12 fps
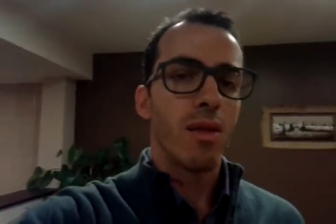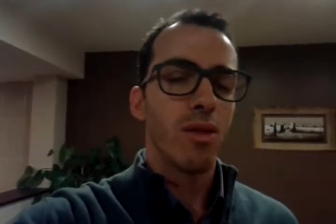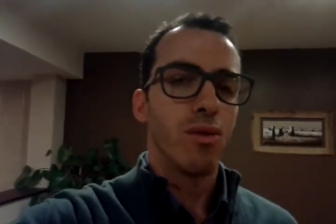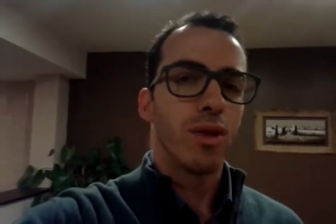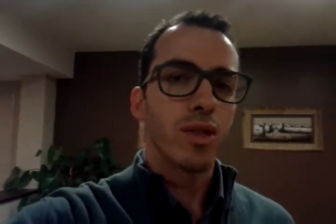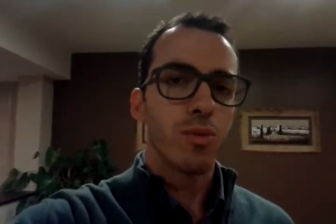
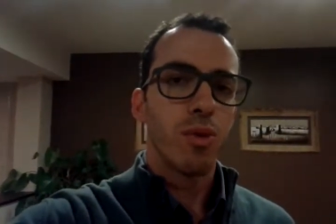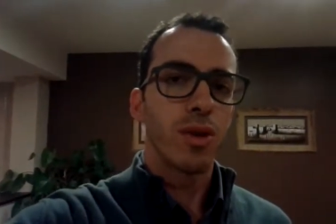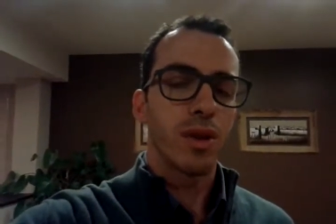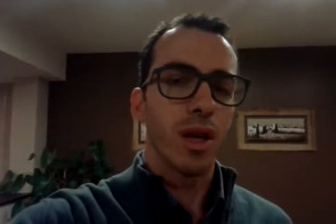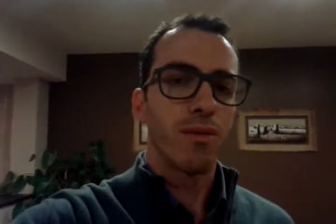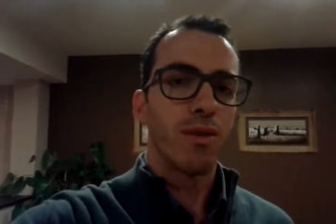doing
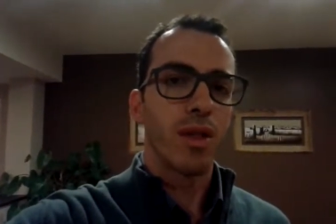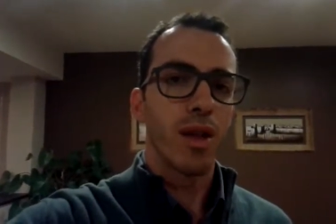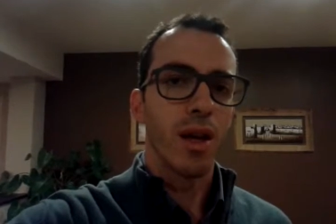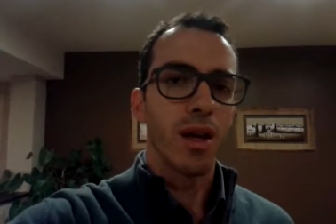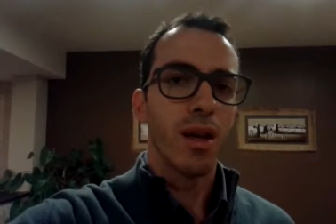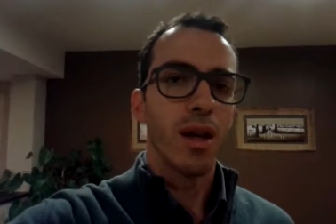sport every
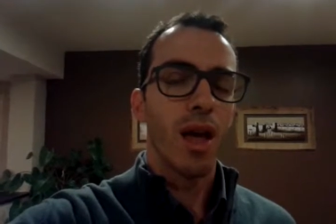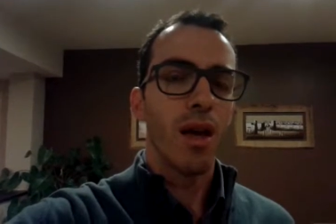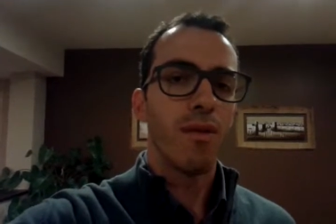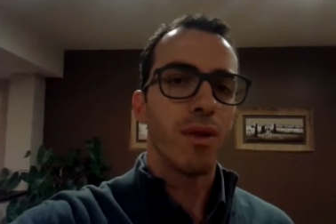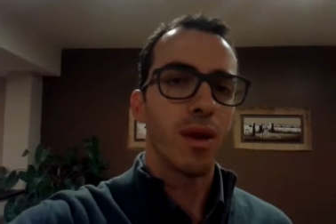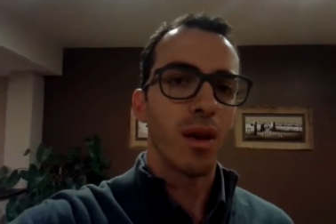day,
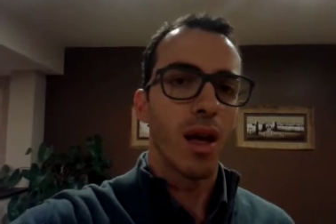having